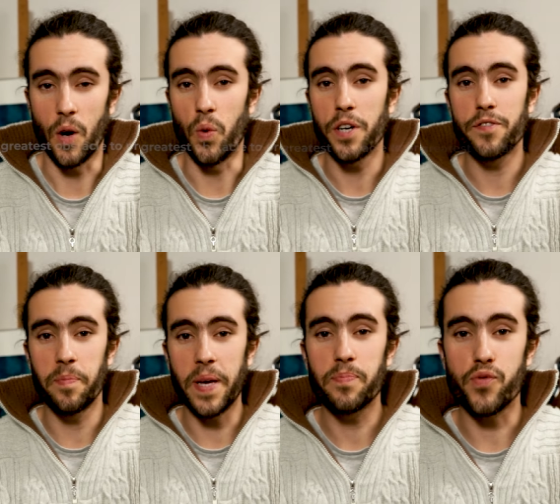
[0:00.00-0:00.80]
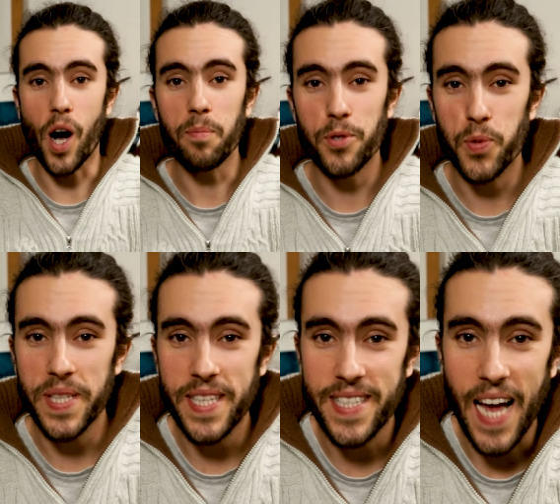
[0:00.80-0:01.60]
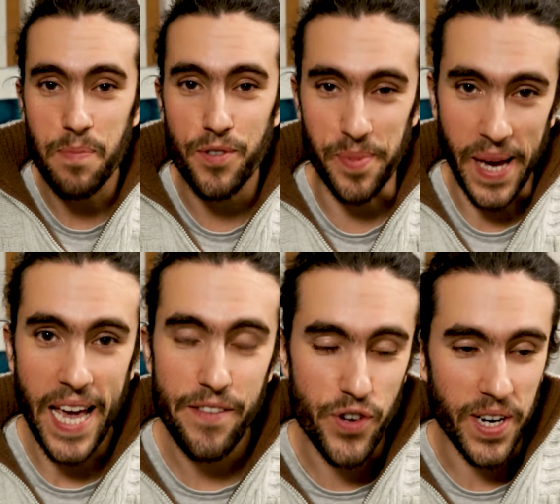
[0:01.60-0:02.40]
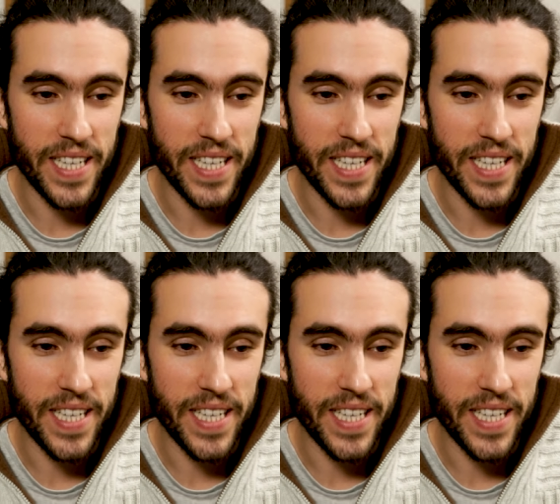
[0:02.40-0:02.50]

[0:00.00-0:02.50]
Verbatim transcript: Now, one of the big problems with this type of behavior